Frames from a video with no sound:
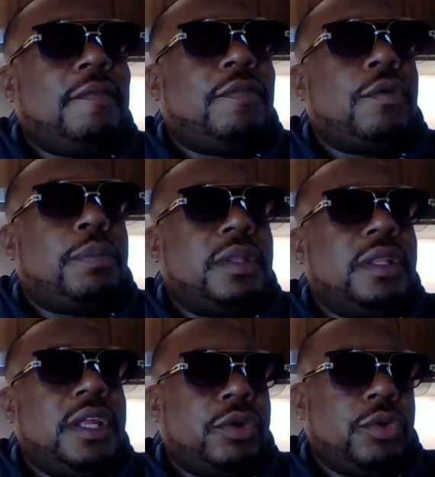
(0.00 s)
for
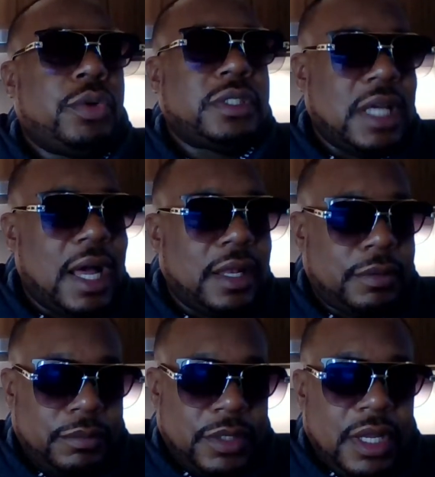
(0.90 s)
political
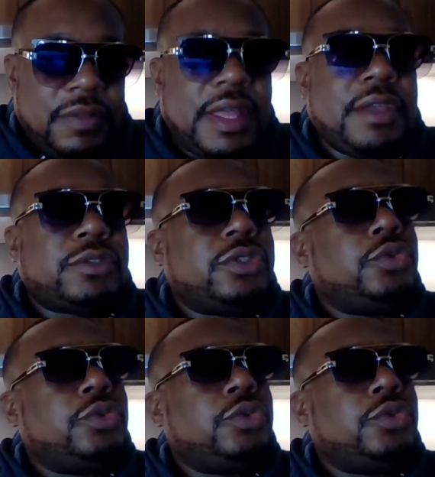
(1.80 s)
asylum. They used to do